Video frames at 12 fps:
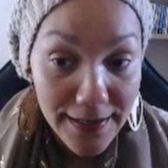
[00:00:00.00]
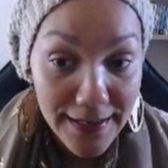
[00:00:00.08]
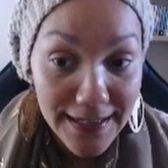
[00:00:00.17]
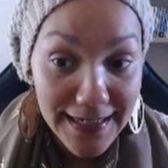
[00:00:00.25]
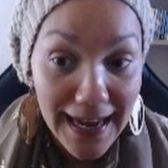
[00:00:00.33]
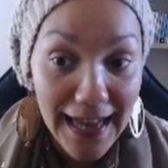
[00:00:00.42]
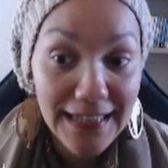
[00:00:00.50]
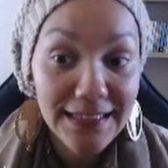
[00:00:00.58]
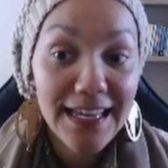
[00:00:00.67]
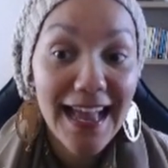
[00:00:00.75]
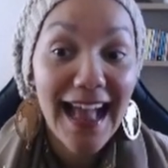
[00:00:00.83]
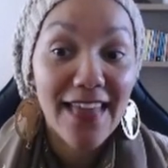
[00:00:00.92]
right?
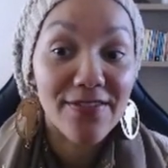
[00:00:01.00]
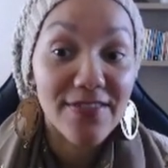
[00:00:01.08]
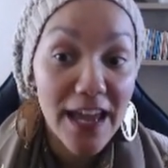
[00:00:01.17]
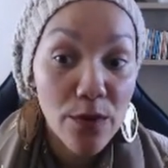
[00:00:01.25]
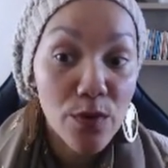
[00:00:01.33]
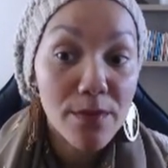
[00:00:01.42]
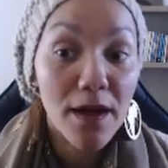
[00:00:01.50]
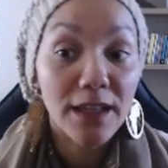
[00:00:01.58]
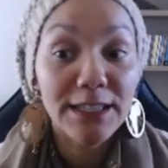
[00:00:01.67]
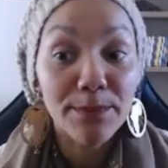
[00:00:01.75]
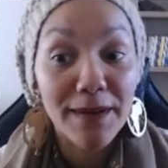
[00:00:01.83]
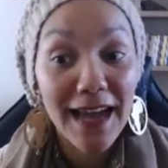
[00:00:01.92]
And then we
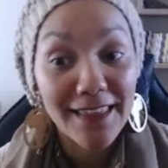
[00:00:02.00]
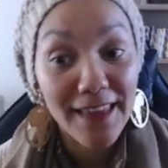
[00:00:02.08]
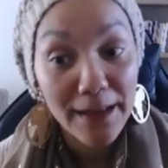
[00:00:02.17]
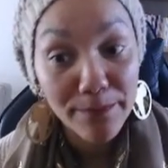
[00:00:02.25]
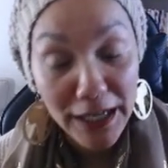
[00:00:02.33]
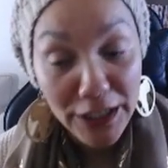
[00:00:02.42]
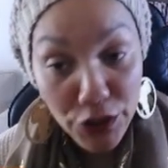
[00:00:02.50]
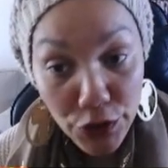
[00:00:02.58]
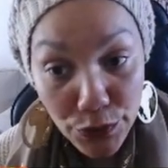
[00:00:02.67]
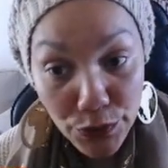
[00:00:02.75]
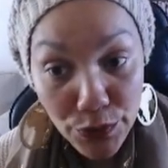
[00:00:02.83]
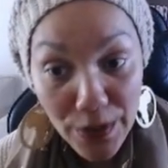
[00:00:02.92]
multiply that by
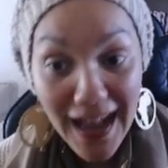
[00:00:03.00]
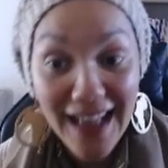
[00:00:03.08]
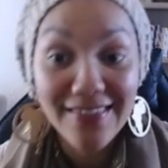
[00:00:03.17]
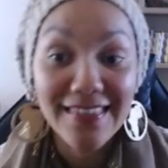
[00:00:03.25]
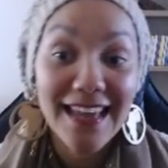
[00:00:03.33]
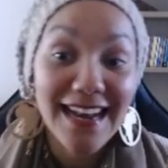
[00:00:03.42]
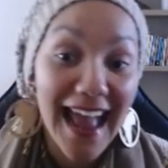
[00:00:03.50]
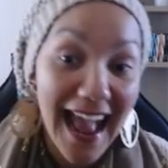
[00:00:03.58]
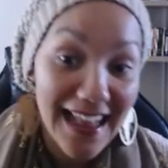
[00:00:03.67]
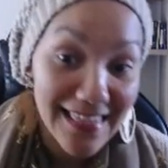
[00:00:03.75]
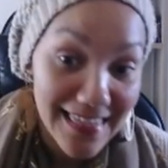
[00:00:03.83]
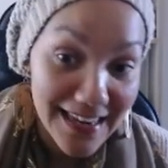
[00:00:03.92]
2 and then
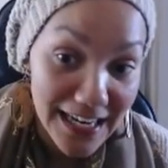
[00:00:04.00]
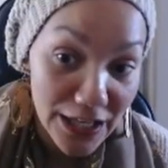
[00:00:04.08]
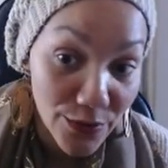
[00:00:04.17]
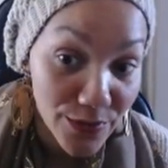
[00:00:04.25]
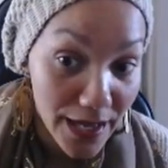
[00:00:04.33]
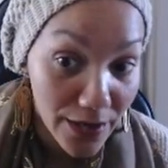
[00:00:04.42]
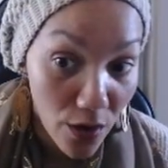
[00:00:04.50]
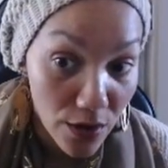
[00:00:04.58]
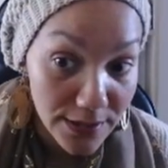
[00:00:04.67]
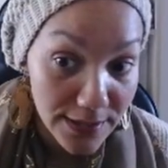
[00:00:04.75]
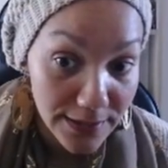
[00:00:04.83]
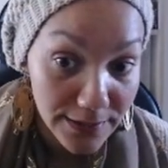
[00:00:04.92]
add 3 to that
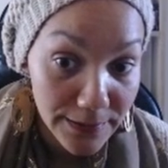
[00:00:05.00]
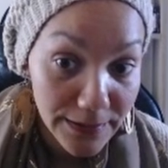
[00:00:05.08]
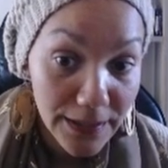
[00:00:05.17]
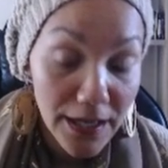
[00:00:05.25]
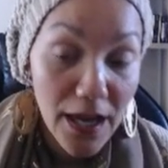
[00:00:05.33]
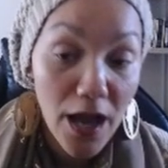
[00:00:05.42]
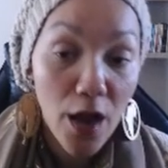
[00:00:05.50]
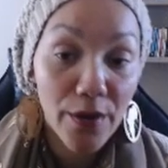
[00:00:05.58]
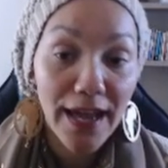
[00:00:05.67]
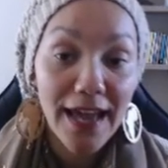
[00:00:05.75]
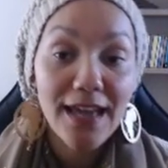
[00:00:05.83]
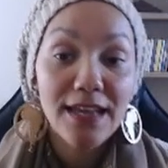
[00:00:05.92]
answer.
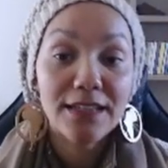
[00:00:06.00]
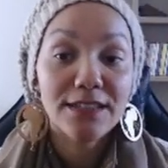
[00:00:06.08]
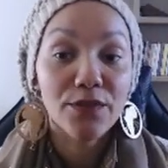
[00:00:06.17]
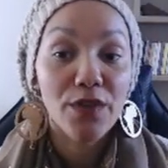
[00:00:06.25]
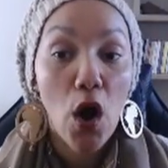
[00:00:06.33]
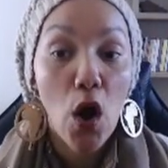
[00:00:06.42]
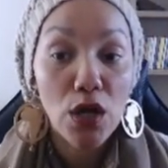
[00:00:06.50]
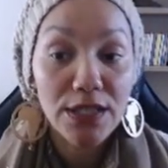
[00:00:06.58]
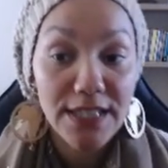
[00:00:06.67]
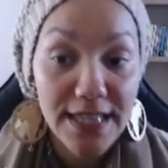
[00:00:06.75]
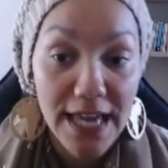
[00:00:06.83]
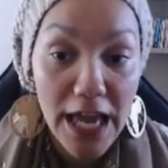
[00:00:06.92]
Okay, so the
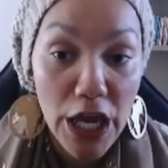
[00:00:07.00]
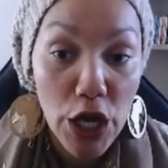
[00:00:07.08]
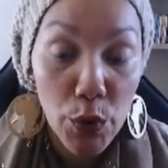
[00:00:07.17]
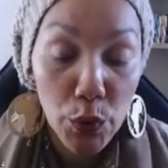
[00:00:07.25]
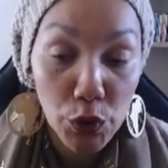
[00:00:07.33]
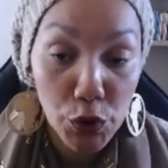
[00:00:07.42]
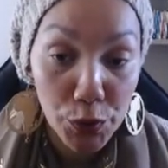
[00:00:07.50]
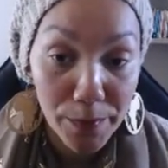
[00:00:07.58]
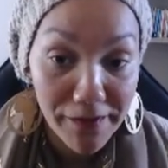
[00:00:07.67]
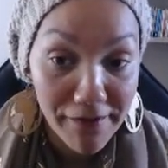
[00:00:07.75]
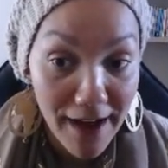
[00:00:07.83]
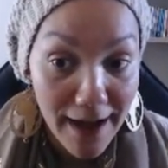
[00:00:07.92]
answer there should be
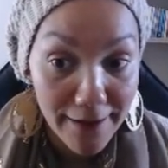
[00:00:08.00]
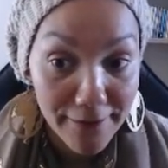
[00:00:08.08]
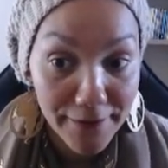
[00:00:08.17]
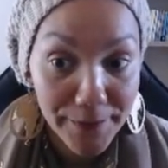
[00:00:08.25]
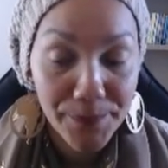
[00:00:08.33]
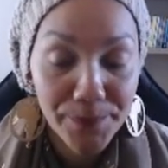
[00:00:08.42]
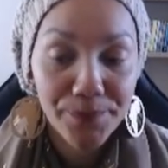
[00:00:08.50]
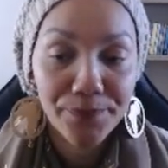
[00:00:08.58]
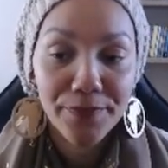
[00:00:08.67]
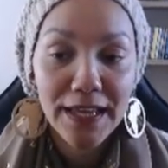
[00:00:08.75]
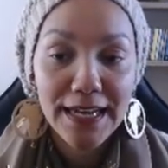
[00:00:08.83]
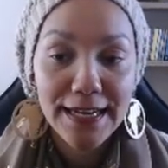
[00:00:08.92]
5.
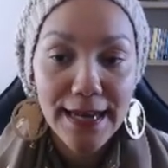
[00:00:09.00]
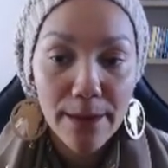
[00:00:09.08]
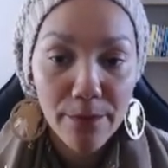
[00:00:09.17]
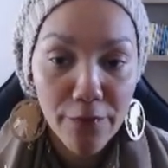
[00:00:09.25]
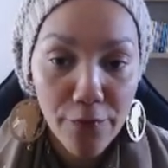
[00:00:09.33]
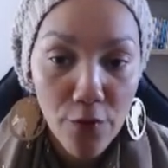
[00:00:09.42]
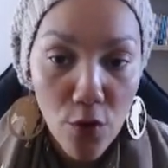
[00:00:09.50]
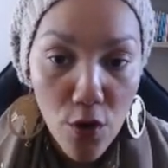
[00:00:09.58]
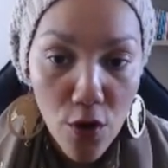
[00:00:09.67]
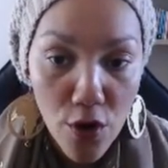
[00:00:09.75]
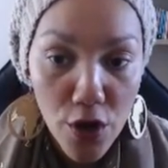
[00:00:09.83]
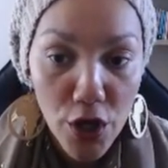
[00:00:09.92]
Number 4,
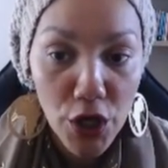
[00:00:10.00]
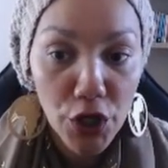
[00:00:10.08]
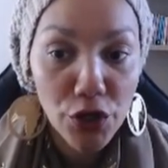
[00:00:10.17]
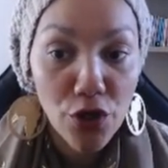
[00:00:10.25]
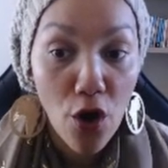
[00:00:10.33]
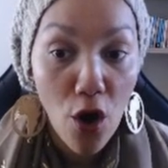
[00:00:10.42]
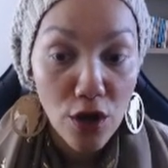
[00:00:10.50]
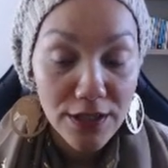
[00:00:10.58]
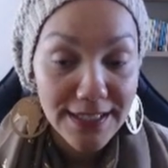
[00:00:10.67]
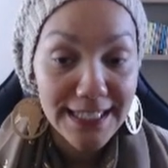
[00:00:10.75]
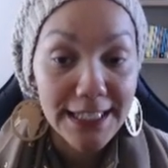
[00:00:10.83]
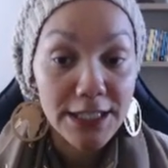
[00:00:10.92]
your
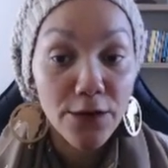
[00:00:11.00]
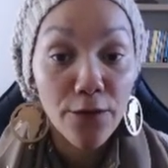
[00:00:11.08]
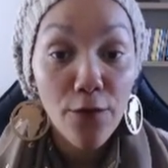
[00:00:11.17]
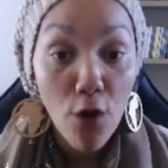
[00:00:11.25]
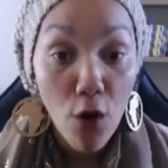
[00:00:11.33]
answer is 4.